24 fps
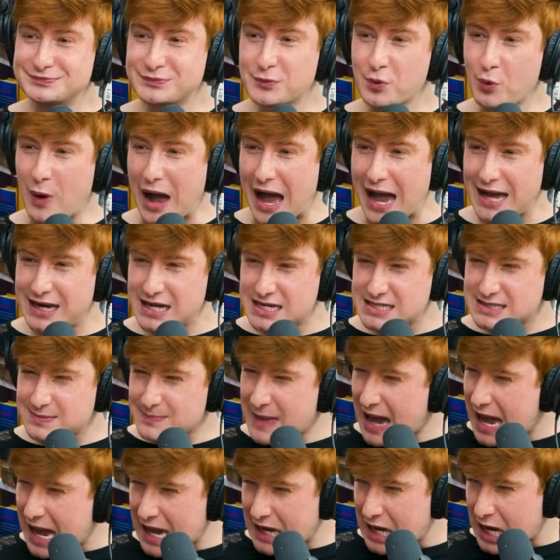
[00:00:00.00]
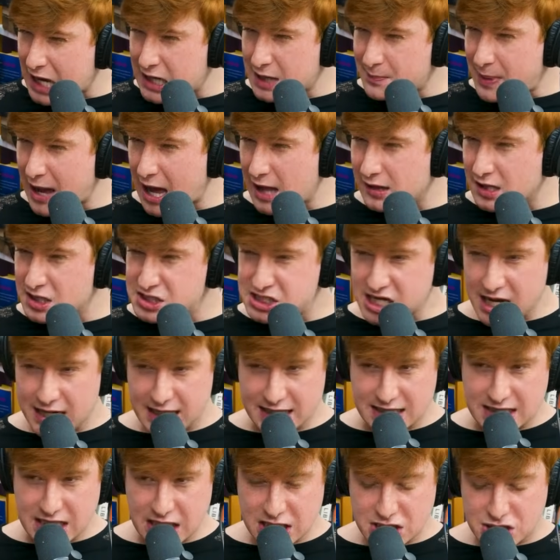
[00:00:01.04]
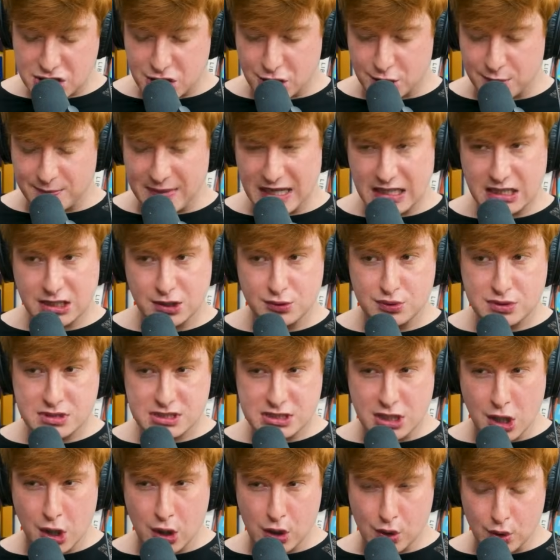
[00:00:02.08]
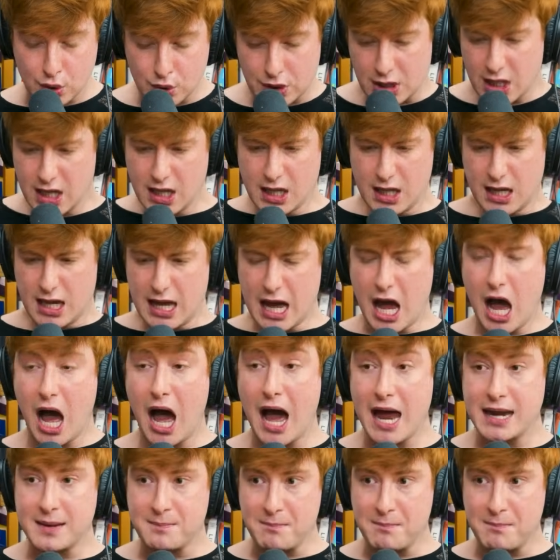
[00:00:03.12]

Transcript: Why does my unapologetic nature make you so hot and